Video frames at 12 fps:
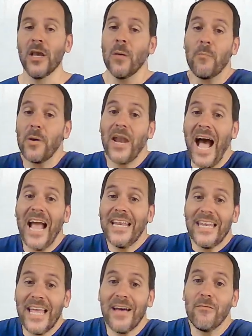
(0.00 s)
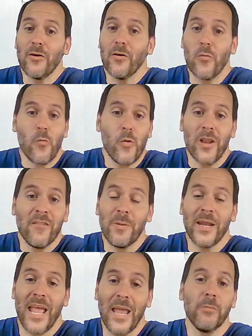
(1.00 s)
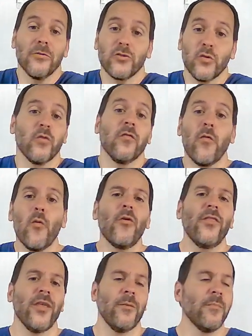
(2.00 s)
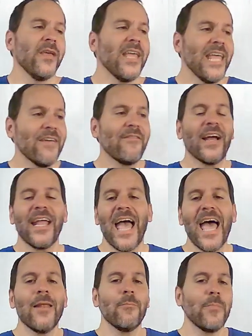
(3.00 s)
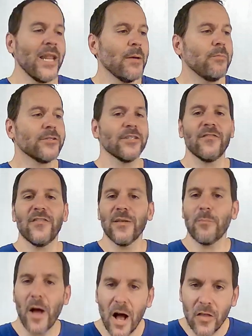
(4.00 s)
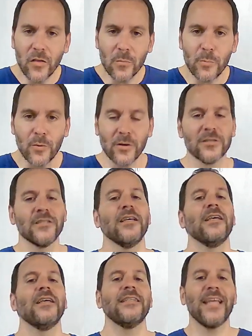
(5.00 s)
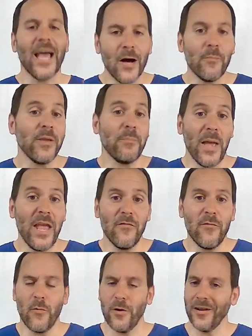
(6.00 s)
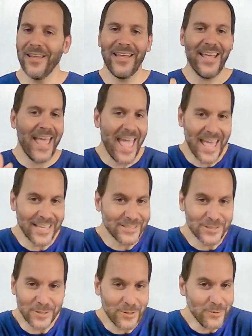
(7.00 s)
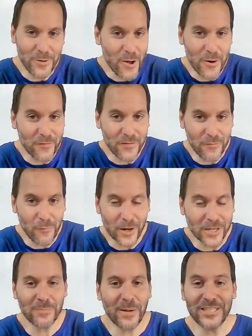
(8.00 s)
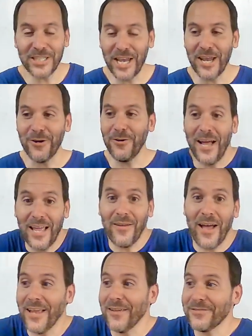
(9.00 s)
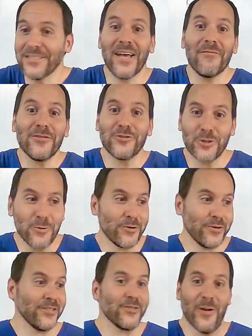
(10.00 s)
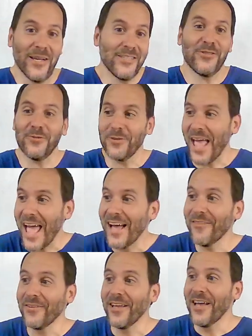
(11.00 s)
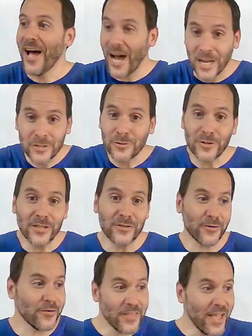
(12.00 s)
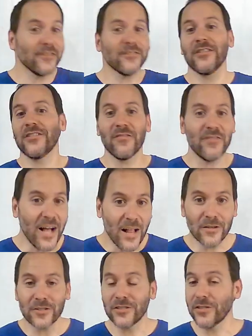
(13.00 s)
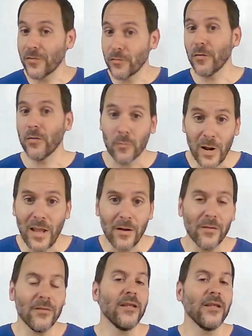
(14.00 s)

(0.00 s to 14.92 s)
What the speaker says: but I never would have been able to afford them if I hadn't been able to flip other books to help me pay for it. As you know, if you've watched my channel, I have 7 children, so I just don't have hundreds or thousands of dollars to throw around.